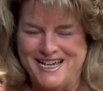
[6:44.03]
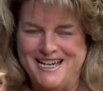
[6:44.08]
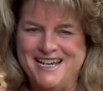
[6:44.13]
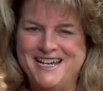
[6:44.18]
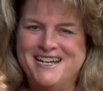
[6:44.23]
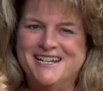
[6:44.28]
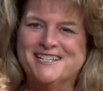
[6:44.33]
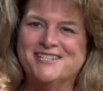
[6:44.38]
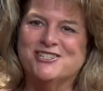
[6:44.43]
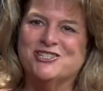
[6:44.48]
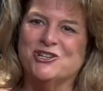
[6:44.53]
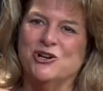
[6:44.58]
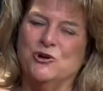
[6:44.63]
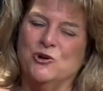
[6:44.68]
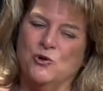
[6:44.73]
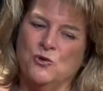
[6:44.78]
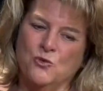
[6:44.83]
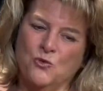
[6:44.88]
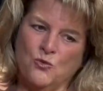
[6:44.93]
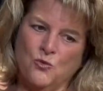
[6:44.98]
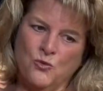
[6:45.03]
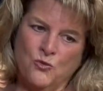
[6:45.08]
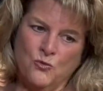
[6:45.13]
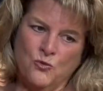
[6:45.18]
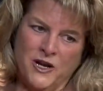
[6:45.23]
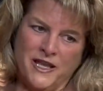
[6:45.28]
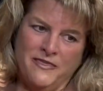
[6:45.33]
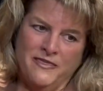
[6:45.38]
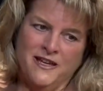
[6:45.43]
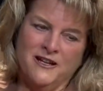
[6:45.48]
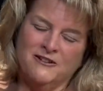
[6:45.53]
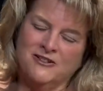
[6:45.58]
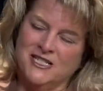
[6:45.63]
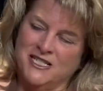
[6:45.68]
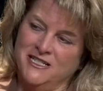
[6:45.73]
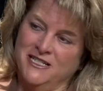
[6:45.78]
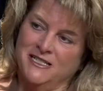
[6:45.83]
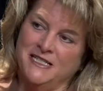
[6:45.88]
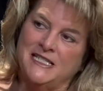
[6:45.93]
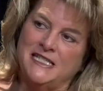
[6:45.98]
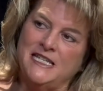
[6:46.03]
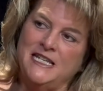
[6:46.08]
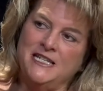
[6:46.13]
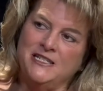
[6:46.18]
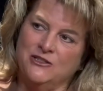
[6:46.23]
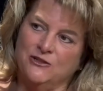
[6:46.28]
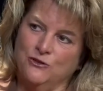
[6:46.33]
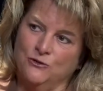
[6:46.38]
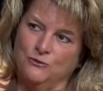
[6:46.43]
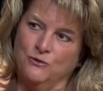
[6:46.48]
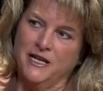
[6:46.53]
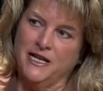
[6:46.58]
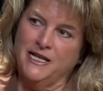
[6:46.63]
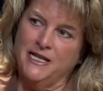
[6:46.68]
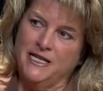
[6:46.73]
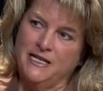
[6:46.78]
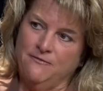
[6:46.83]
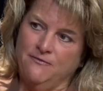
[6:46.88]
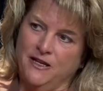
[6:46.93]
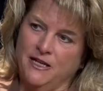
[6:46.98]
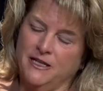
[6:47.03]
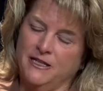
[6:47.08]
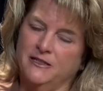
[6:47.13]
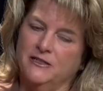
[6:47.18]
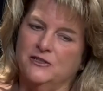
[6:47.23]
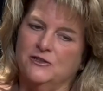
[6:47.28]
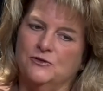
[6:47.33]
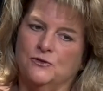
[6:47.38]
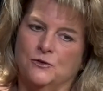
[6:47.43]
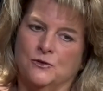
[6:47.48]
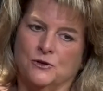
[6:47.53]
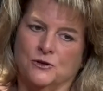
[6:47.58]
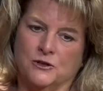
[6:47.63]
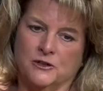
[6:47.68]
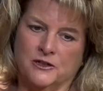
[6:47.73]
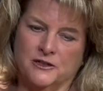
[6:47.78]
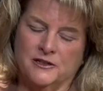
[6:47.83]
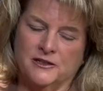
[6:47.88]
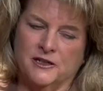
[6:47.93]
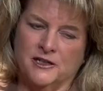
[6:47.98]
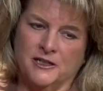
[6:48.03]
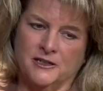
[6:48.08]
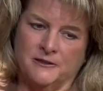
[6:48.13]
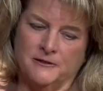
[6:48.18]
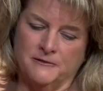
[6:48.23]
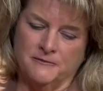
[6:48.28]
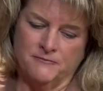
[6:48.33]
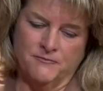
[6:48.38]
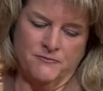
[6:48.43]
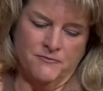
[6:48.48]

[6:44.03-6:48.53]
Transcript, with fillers: Right. So when there's an unseasonal rain event or a, a,